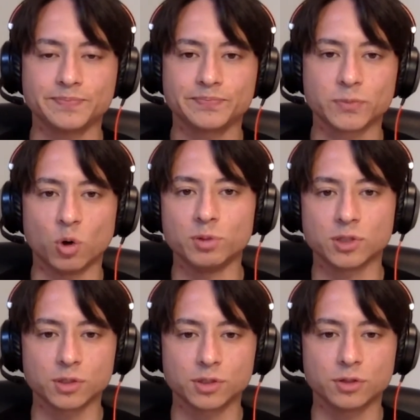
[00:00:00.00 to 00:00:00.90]
open
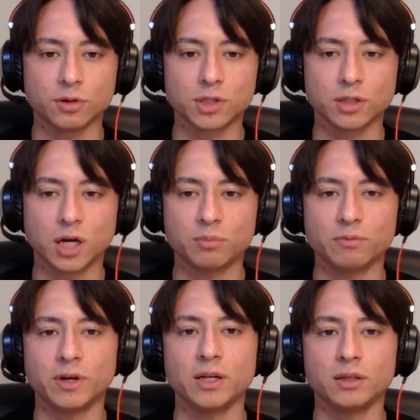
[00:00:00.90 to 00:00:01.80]
source tools on top
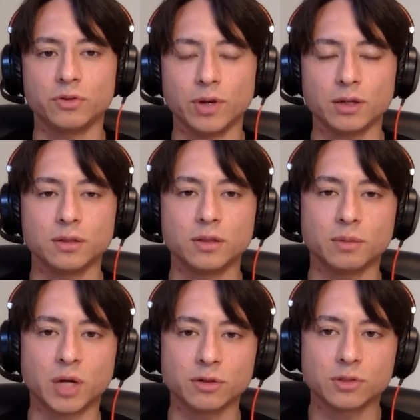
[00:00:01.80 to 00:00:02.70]
of it and created the
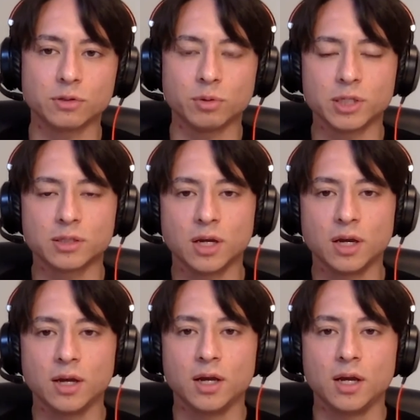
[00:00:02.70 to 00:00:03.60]
modern Supabase.
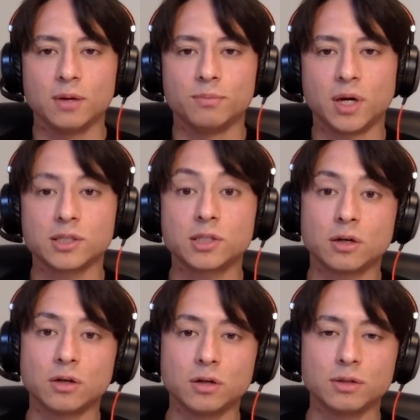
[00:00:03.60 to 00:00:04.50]
But
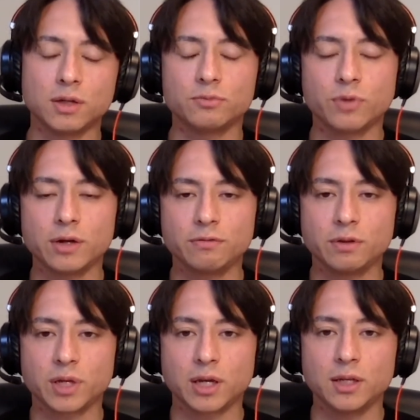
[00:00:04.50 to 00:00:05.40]
so right off
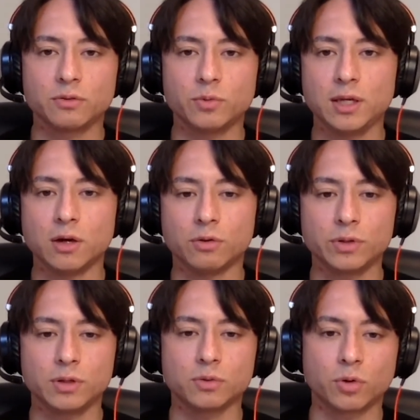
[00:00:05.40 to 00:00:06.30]
the beginning, we
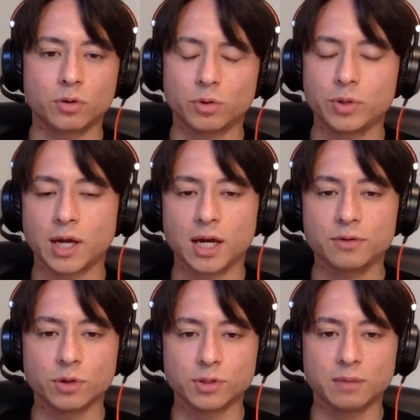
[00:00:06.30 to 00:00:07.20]
already
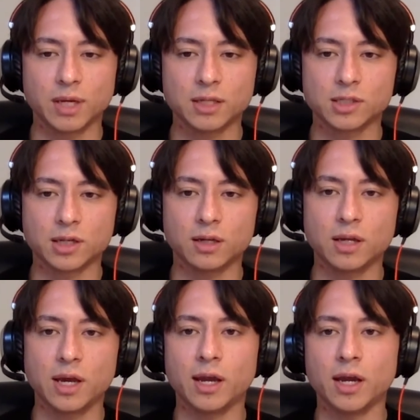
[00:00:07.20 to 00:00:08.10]
had real-time engine.
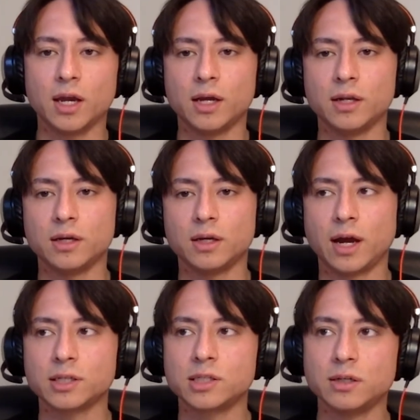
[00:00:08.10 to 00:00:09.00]
And
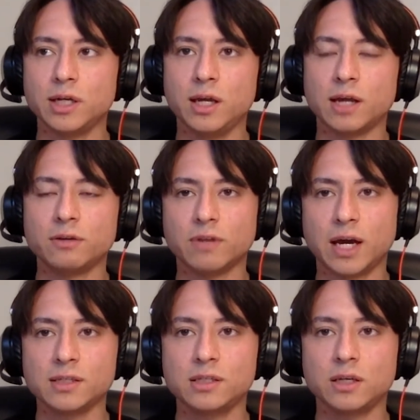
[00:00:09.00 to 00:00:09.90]
actually, end of
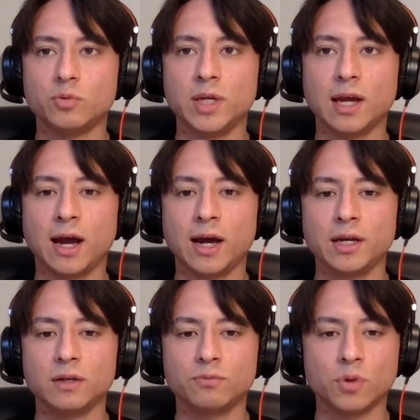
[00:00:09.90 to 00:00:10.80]
last year, we
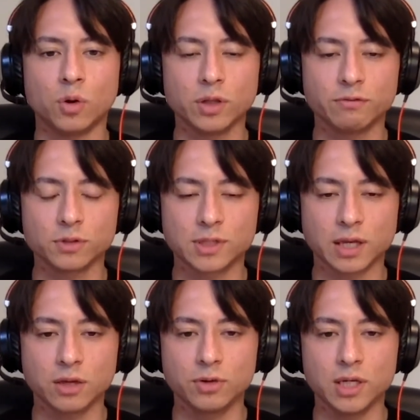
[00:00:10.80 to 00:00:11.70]
added row-level
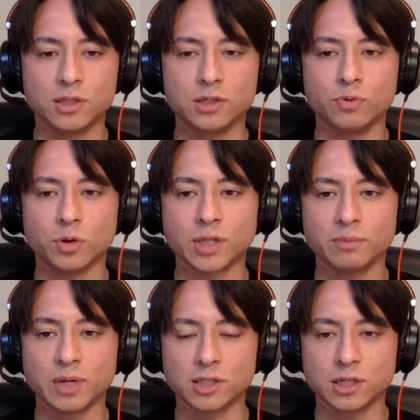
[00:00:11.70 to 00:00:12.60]
security to
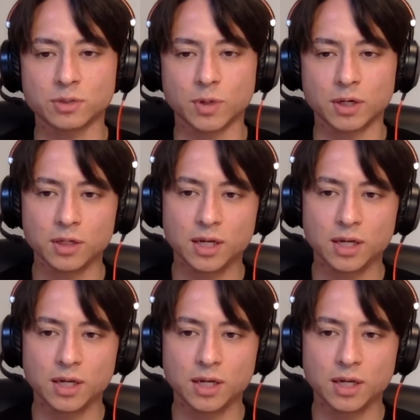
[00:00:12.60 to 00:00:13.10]
real-time engine as well.